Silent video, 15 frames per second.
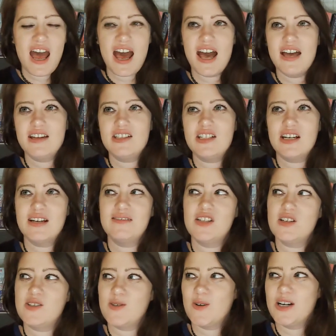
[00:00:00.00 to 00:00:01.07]
and she kind of
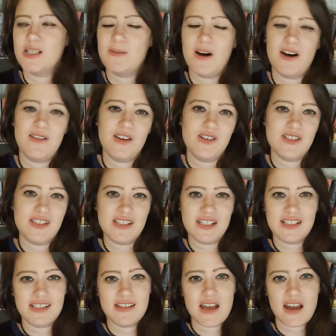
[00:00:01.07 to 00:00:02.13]
tells stories about how they used to
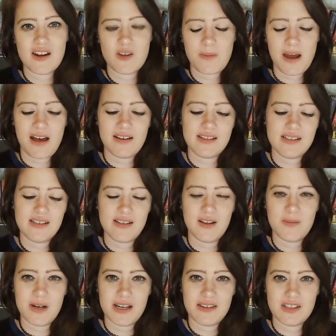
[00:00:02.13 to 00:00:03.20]
like sneak out of the palace to
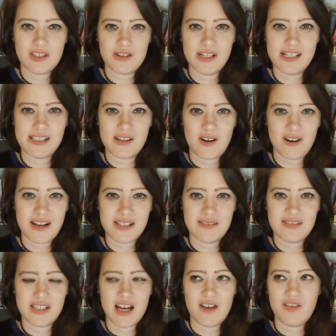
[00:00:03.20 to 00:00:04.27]
celebrate in the streets and all kinds
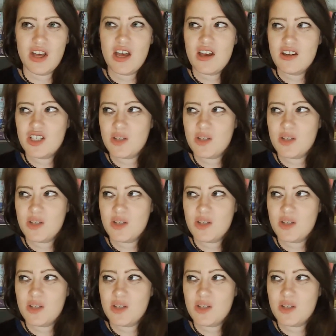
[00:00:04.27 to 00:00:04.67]
of stuff.